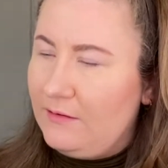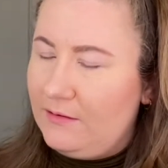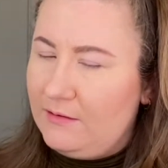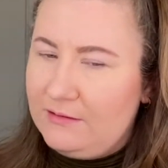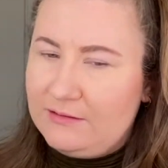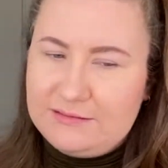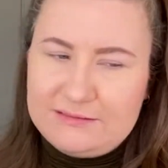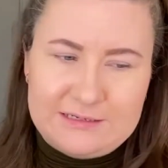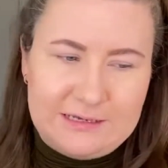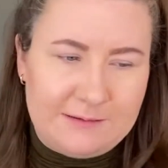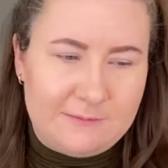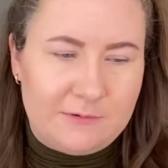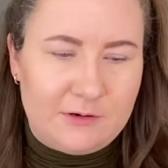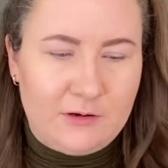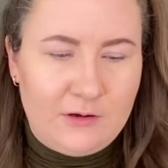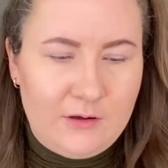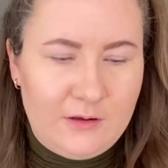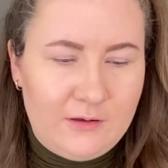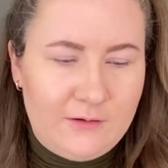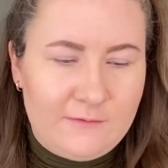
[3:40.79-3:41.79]
tap it
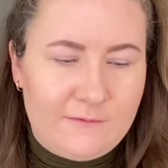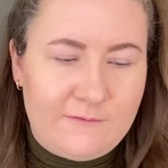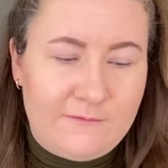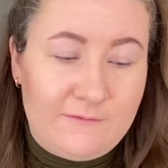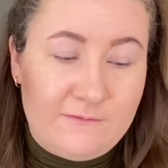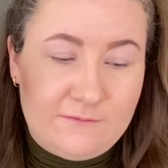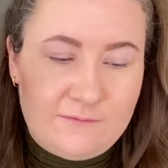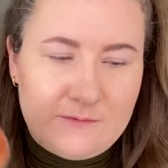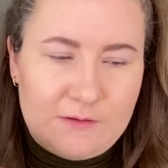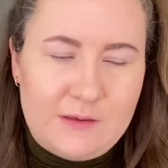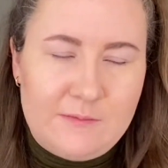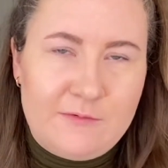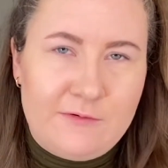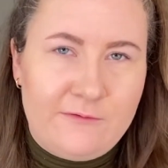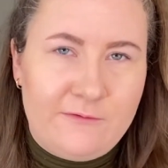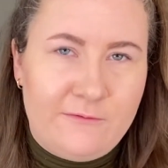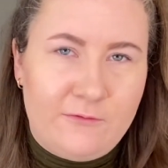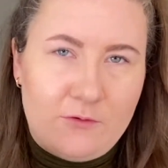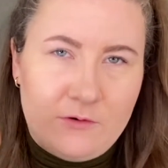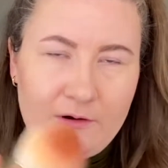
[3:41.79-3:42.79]
off, and
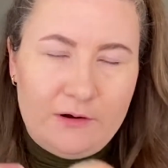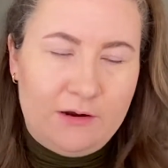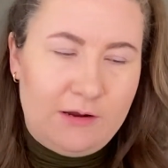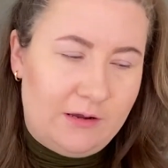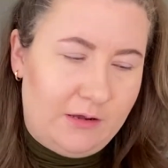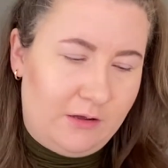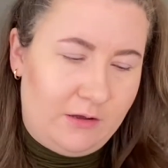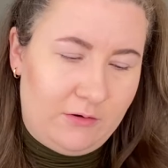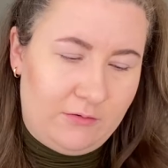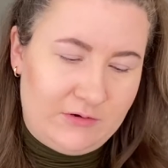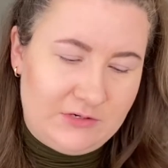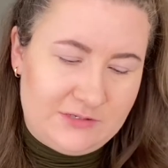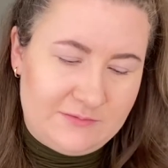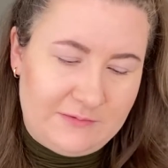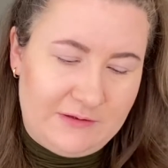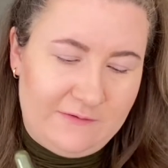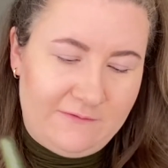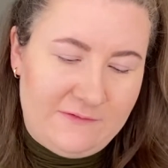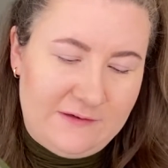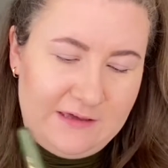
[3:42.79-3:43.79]
before I go into
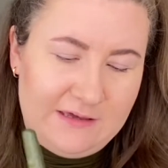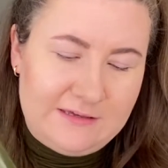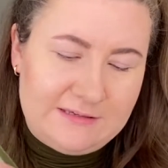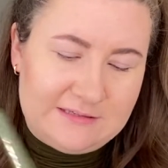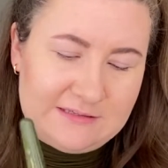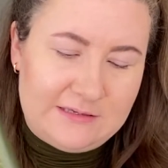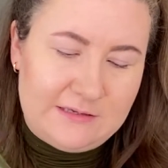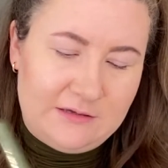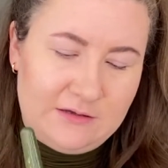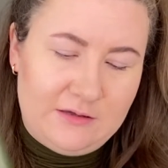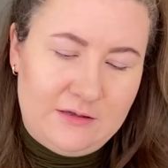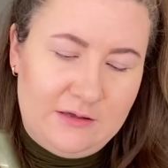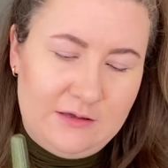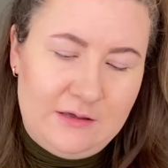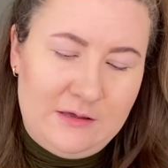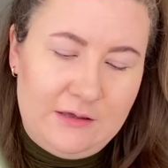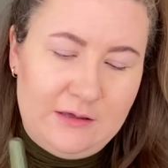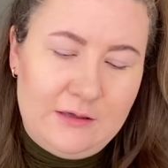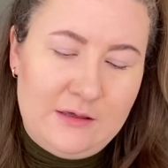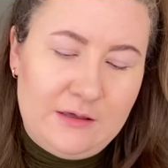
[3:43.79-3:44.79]
my face,
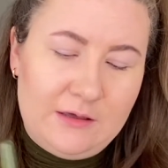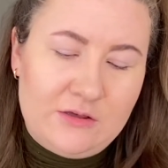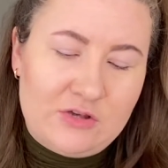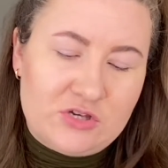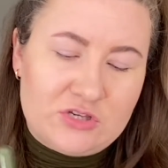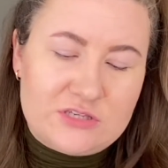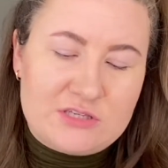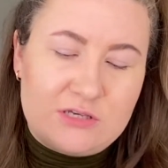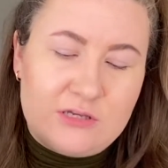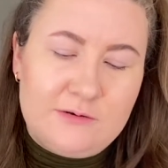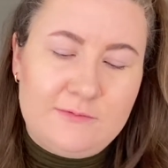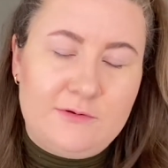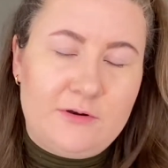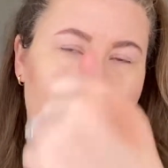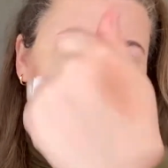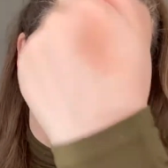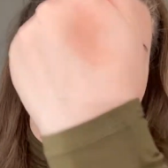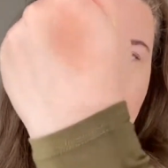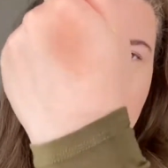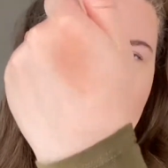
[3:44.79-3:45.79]
I'm just going to put it
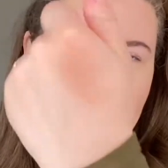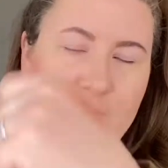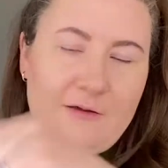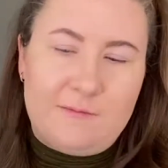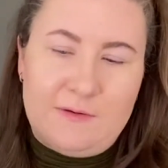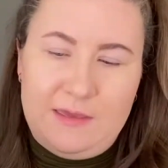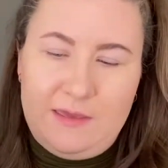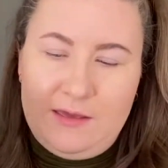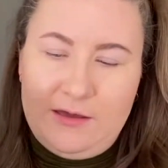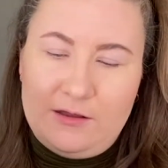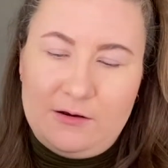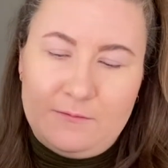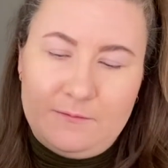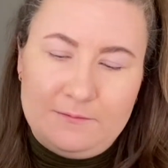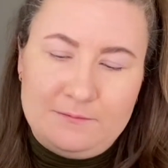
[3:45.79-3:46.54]
on the back of my hand.